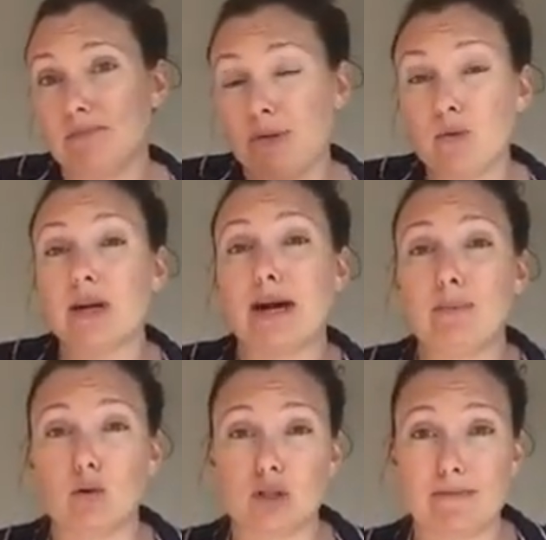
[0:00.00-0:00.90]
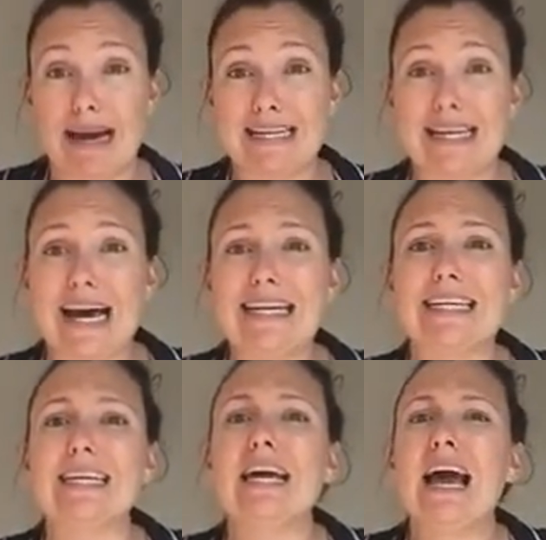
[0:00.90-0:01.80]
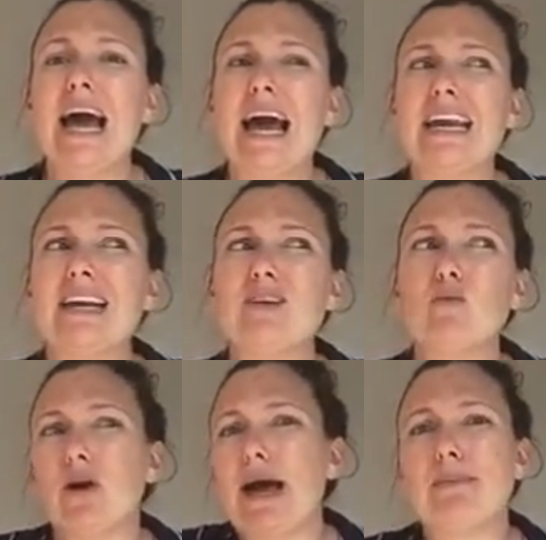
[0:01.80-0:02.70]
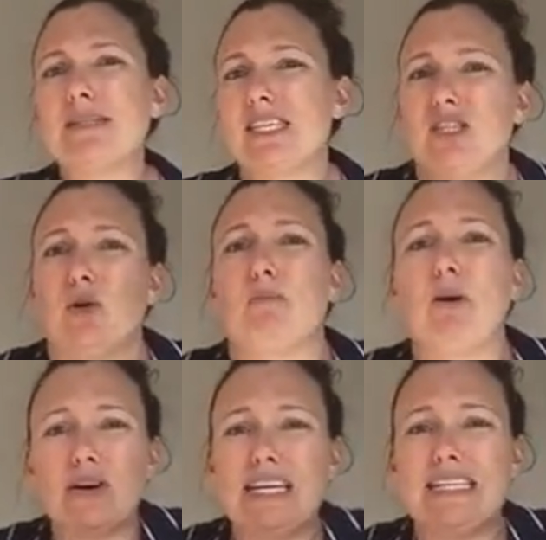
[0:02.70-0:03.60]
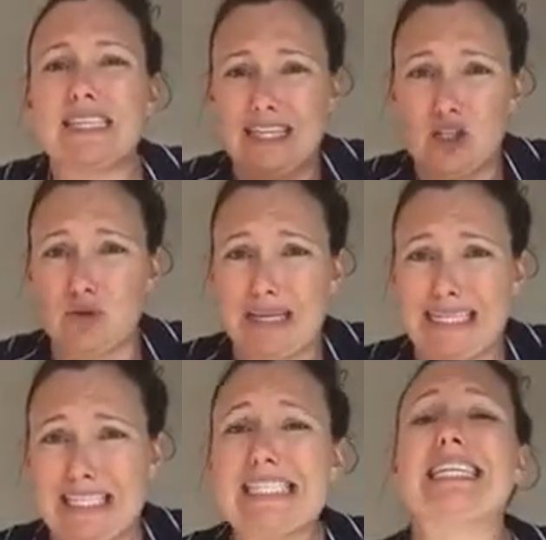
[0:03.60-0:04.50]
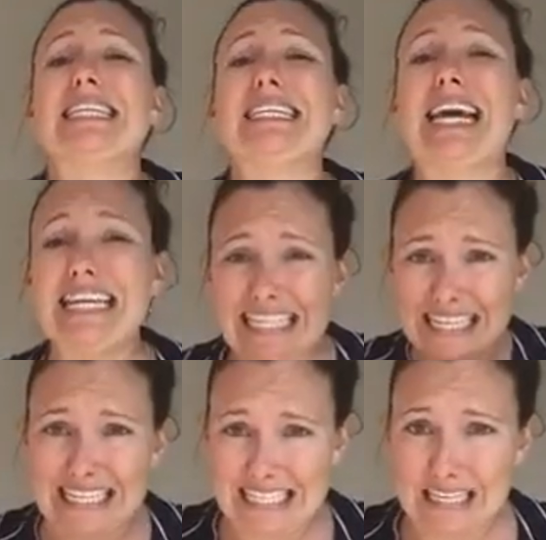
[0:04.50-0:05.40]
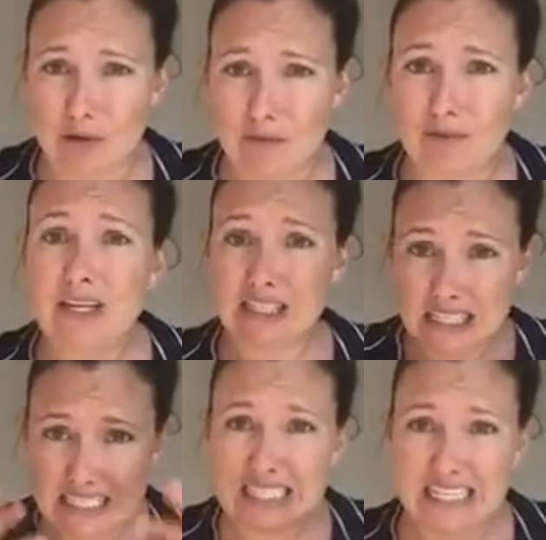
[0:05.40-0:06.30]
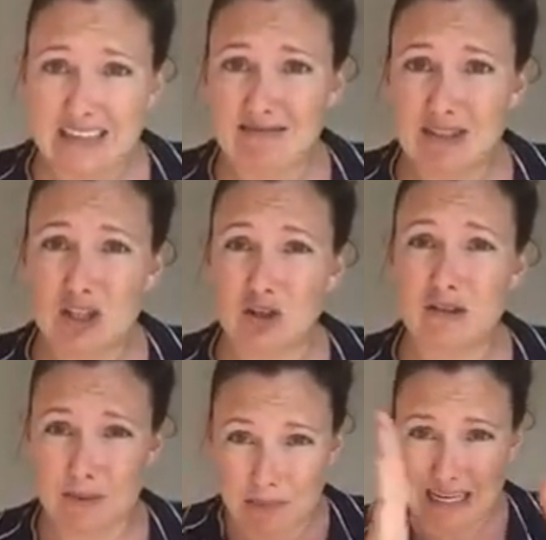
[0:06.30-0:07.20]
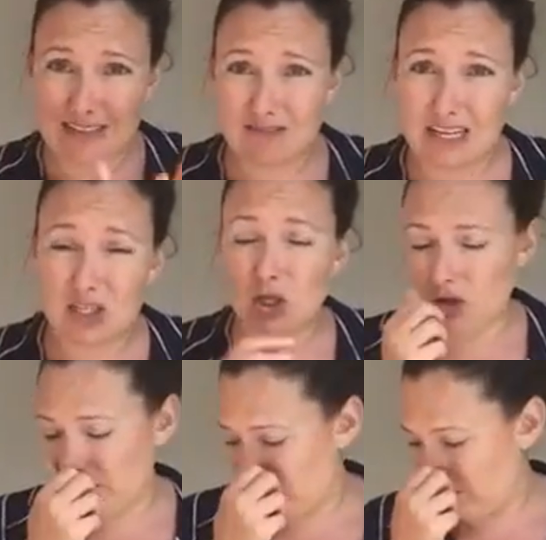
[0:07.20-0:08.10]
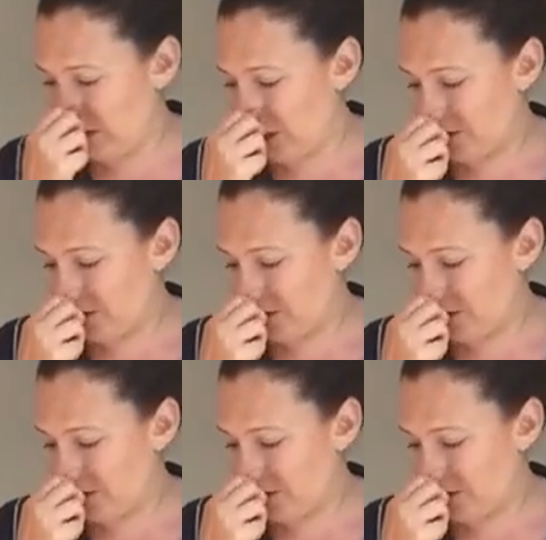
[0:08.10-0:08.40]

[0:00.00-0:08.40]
build it up or to maintain it. And what happens is your body is literally just eating itself to be a certain,